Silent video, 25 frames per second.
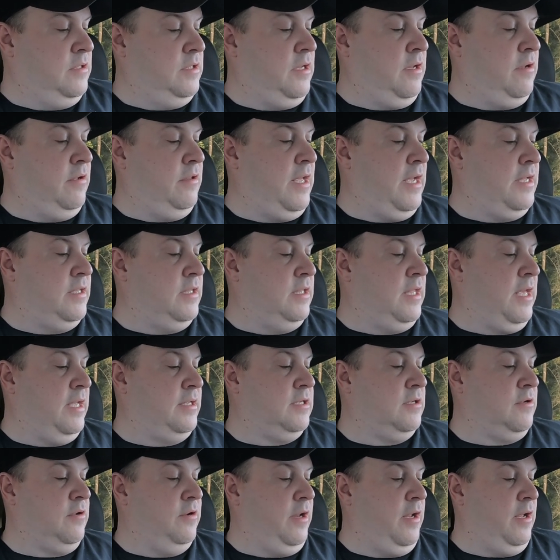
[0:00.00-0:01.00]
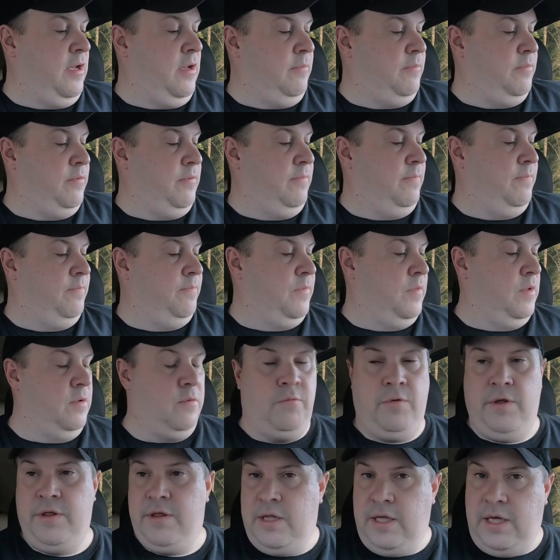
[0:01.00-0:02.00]
so that's going to help
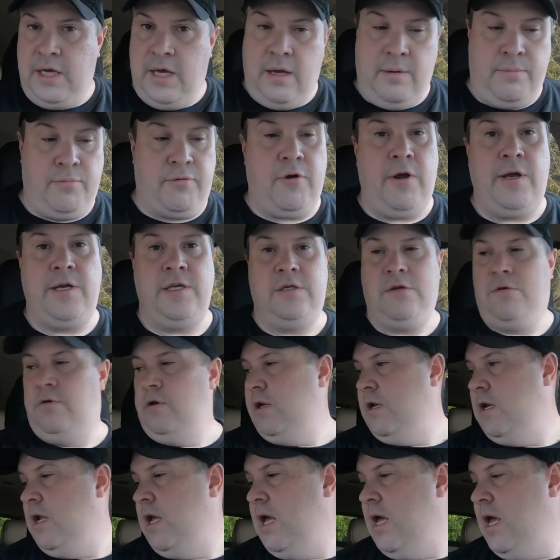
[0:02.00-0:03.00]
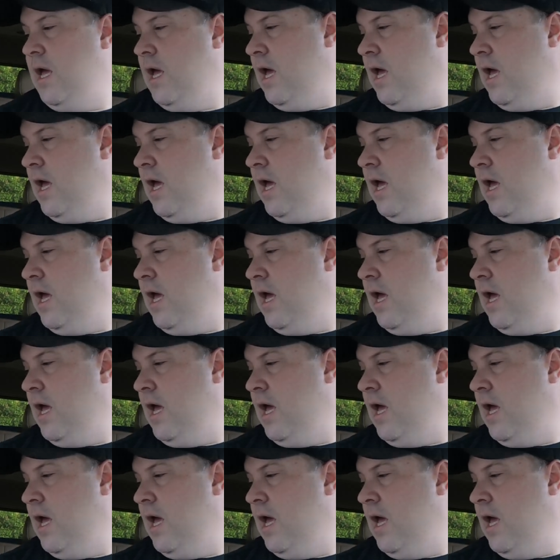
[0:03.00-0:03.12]
with the price on it.